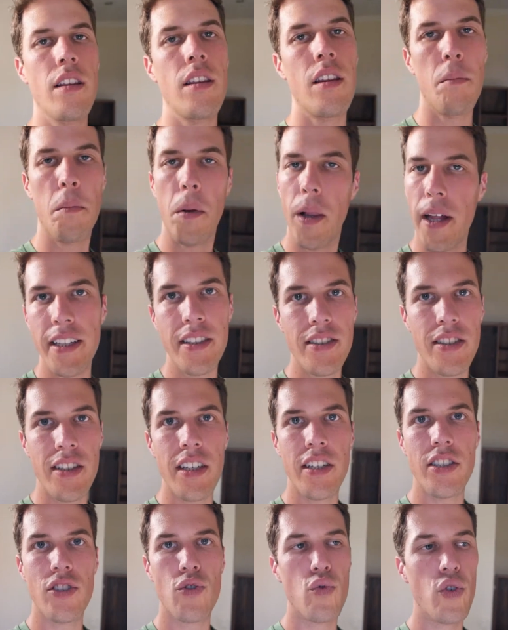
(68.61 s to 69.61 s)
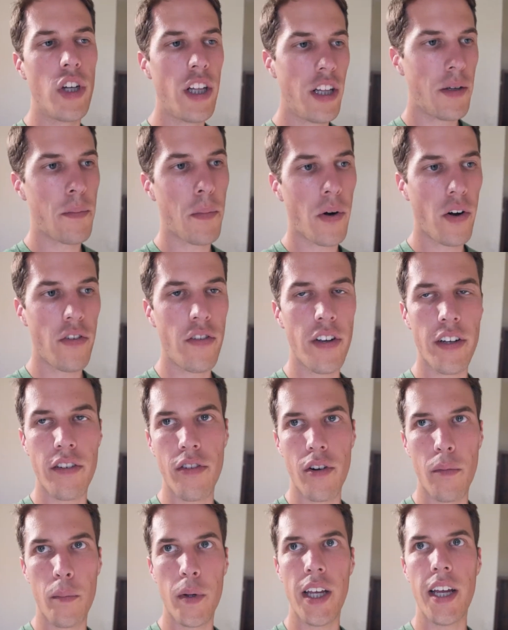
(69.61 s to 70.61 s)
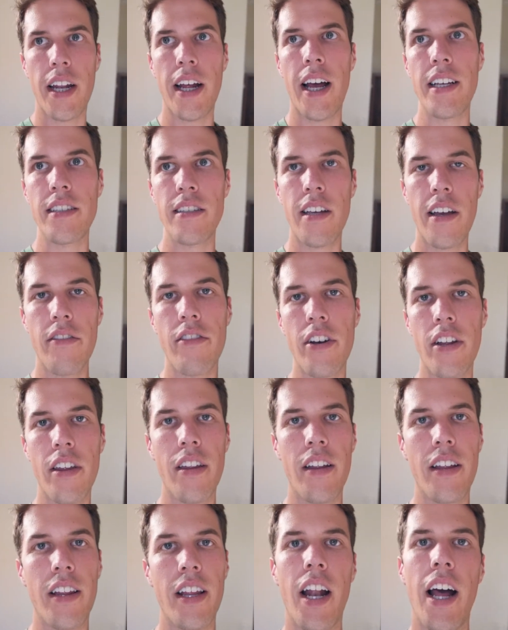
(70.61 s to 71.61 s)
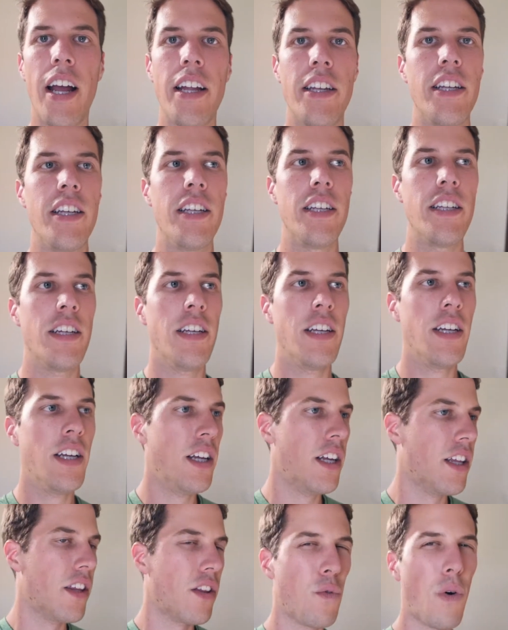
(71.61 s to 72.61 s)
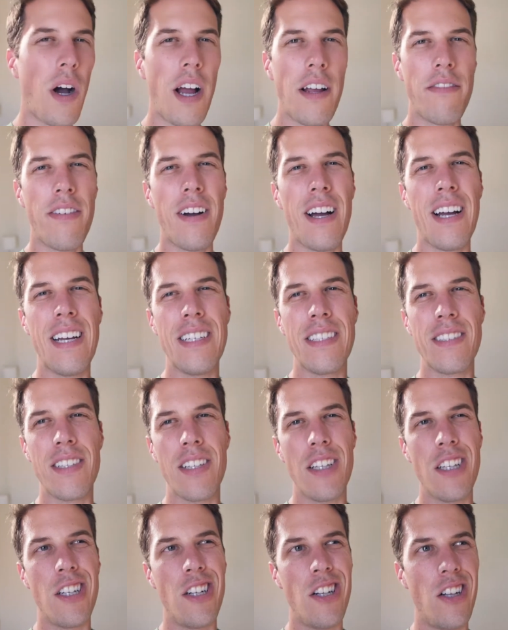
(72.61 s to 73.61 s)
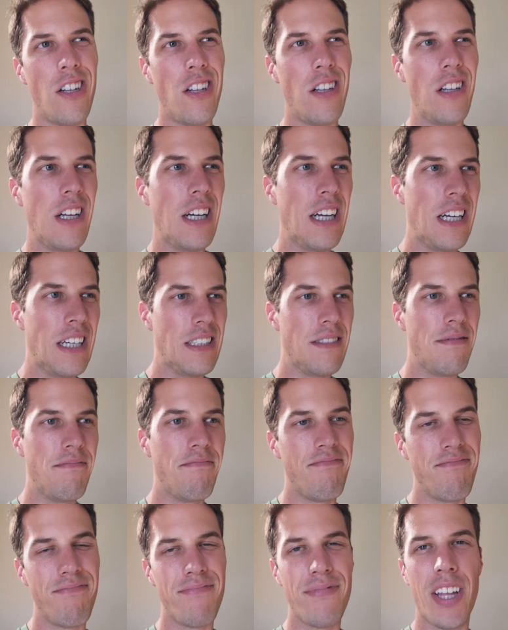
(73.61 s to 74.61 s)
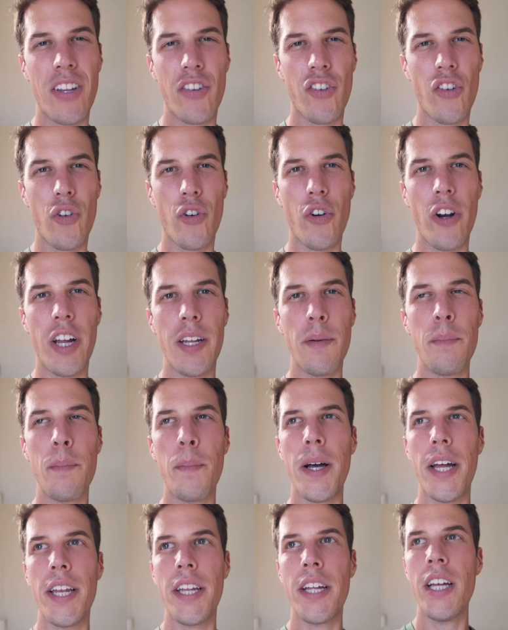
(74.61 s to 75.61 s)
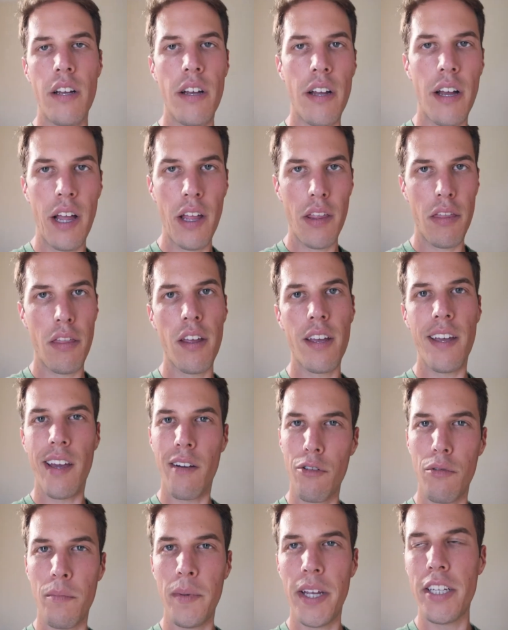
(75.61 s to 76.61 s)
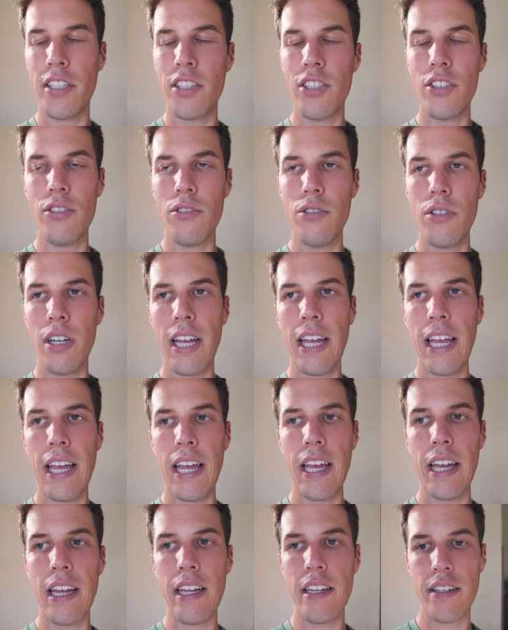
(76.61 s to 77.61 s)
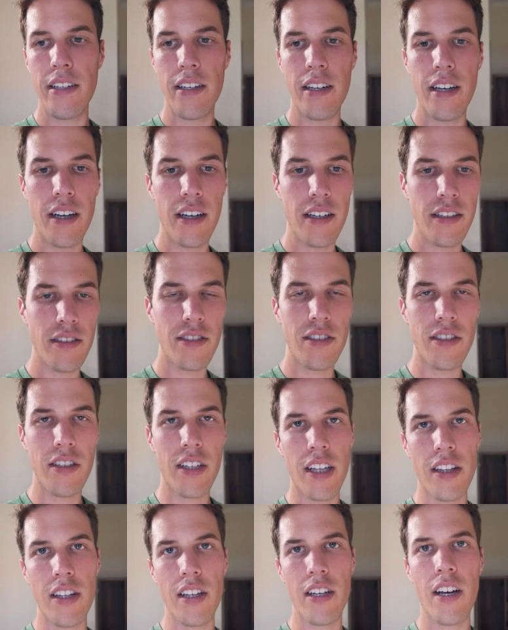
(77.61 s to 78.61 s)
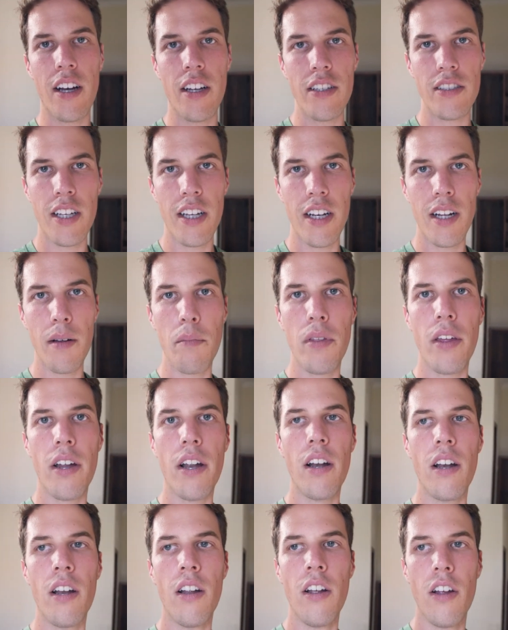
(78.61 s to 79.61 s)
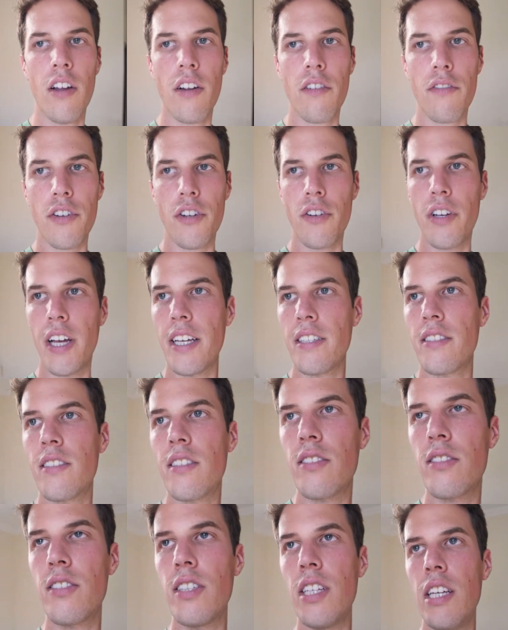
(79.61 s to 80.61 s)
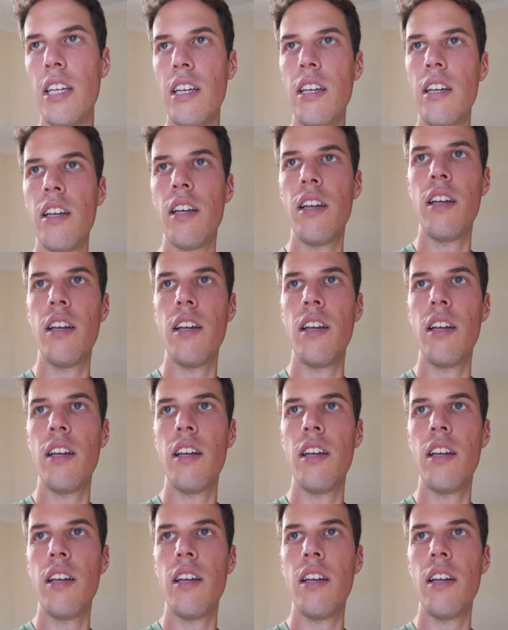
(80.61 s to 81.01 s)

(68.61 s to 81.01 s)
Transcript: The place is really perfect for me. It has everything that I need. The Wi-Fi is a little uh, not so great, but I think I will make do and uh, still get the content up there for you guys to see.